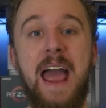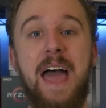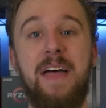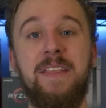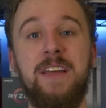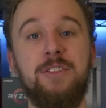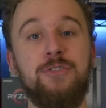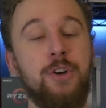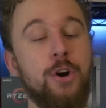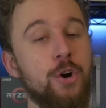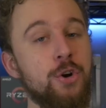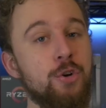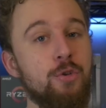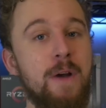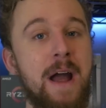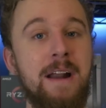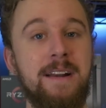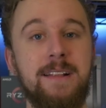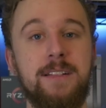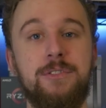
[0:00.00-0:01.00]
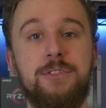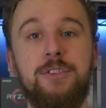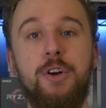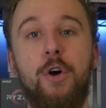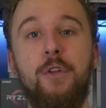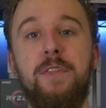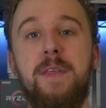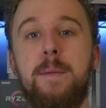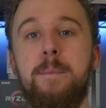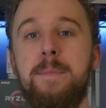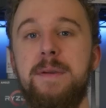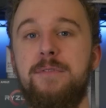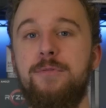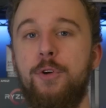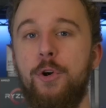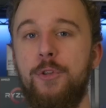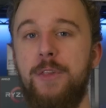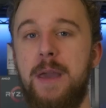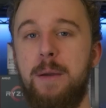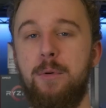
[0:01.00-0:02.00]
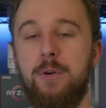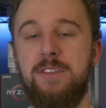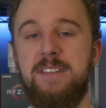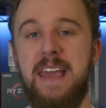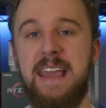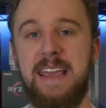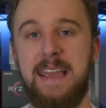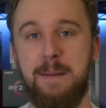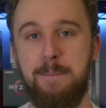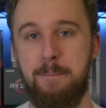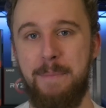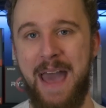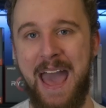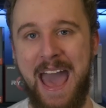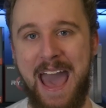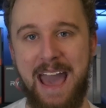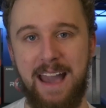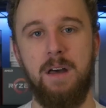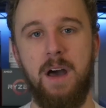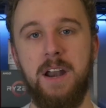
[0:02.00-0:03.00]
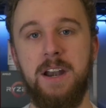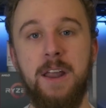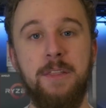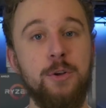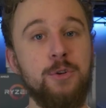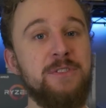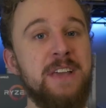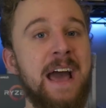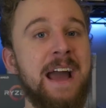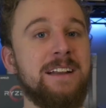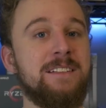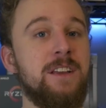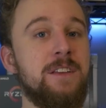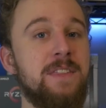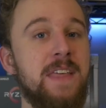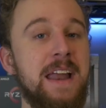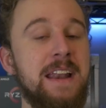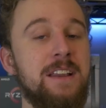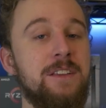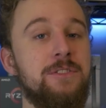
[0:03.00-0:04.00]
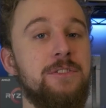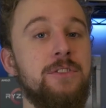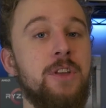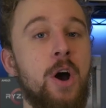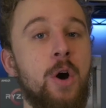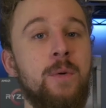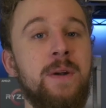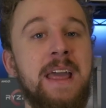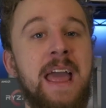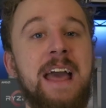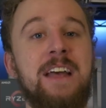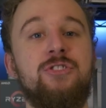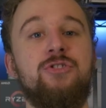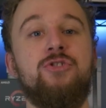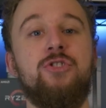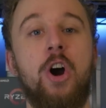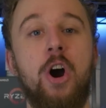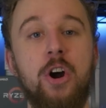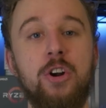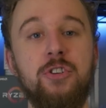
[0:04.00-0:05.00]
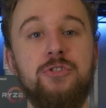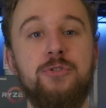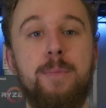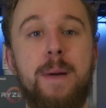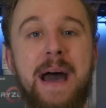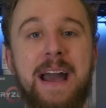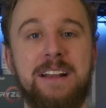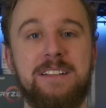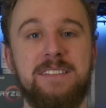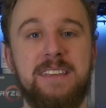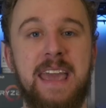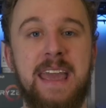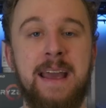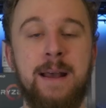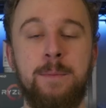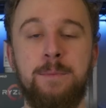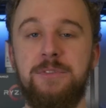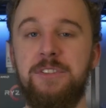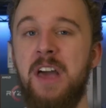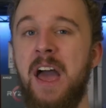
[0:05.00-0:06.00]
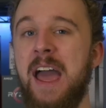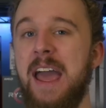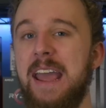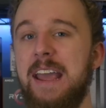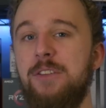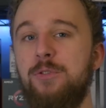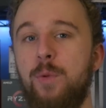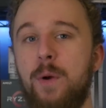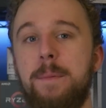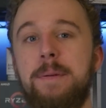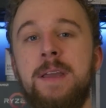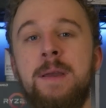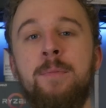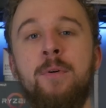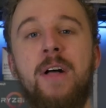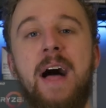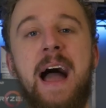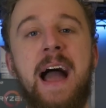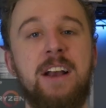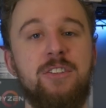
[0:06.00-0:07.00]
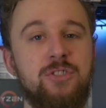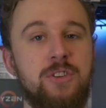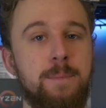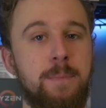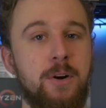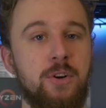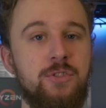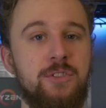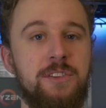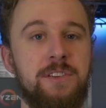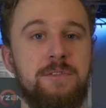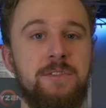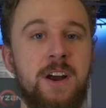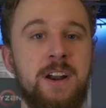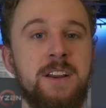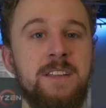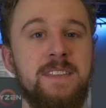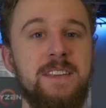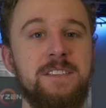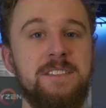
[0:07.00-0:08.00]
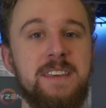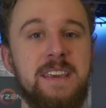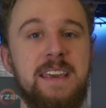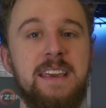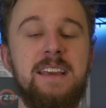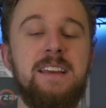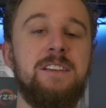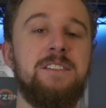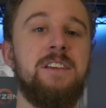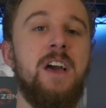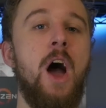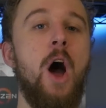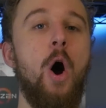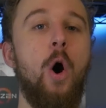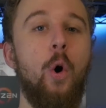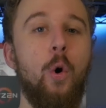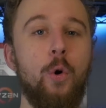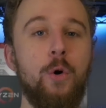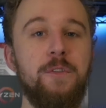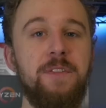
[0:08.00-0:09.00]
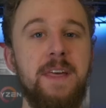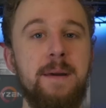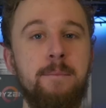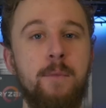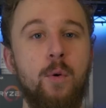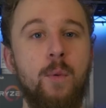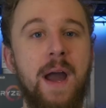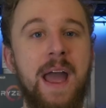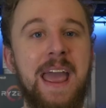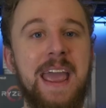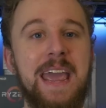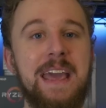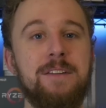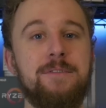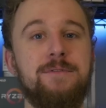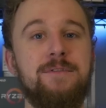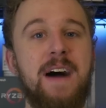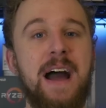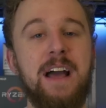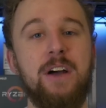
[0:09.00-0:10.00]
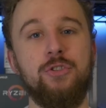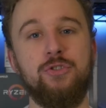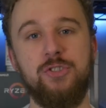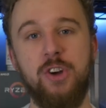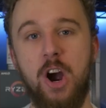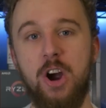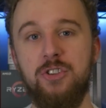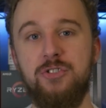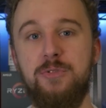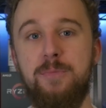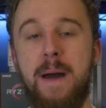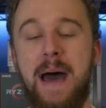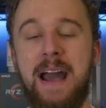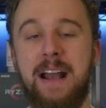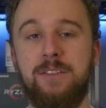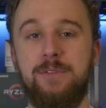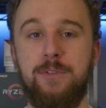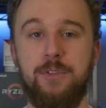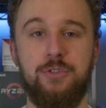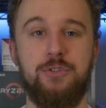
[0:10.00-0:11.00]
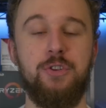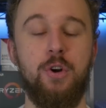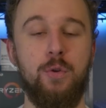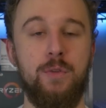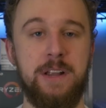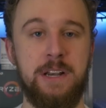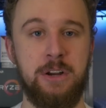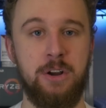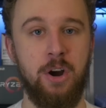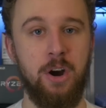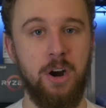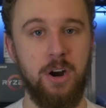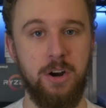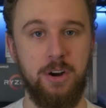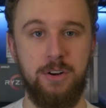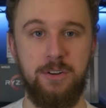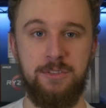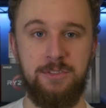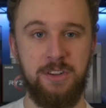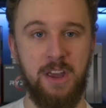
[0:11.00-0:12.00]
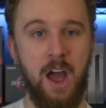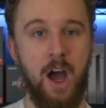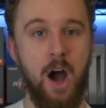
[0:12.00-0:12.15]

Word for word: and then turned around and sold them before they were taken back. Another tactic that is known as chargeback scams is where people actually purchase a ton of these keys hoard them away, and file chargebacks for stolen cards.